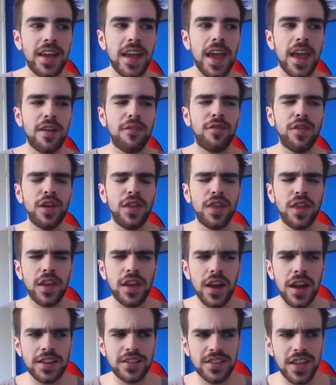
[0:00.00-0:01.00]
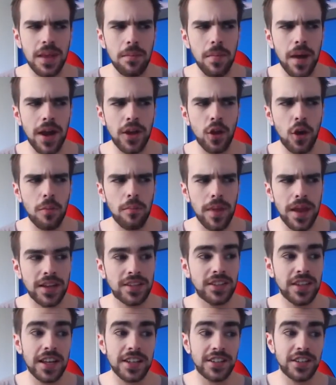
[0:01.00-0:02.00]
Everything I say might not make
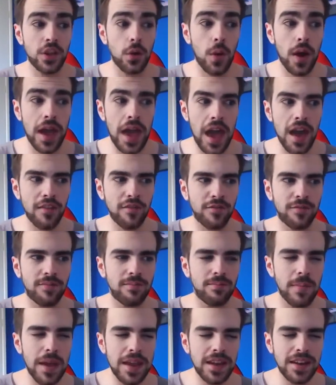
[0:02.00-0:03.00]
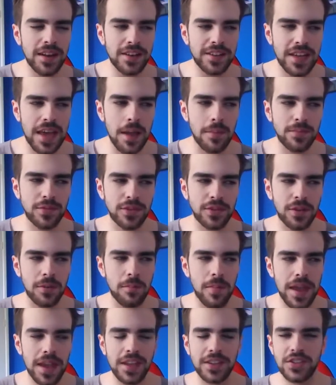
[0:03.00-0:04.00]
sense, though I have made an attempt to
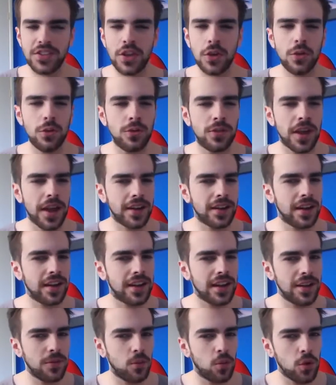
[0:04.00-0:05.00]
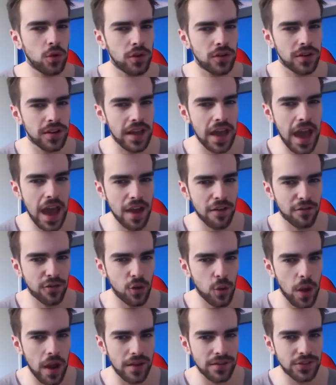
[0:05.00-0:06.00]
make it so you technically wouldn't have
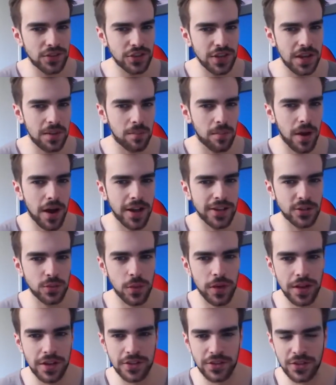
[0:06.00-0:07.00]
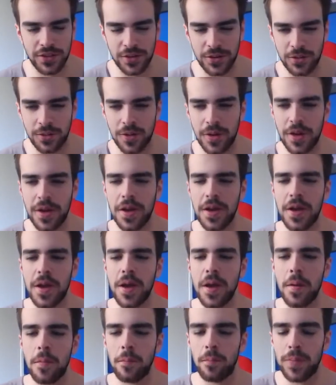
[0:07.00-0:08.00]
to have seen parts 1 and 2.
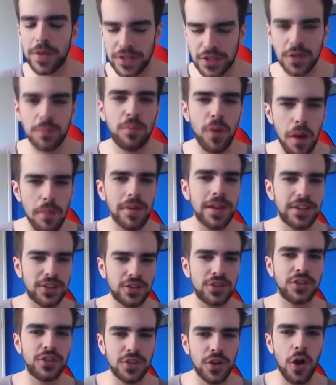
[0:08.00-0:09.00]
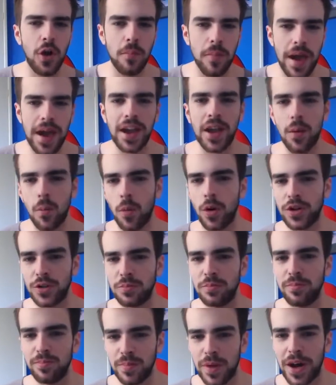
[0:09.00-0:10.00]
But you probably should go back and watch
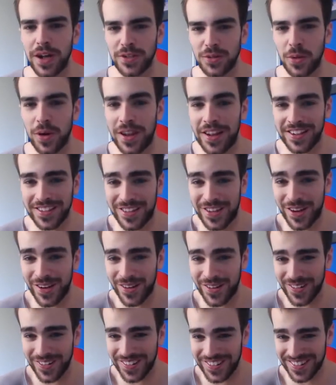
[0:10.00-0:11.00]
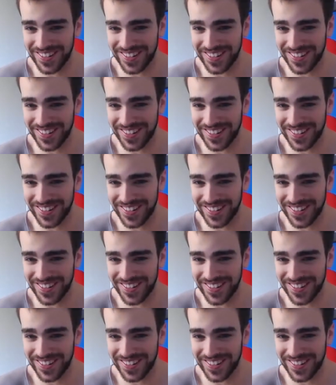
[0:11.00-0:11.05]
parts 1 and 2.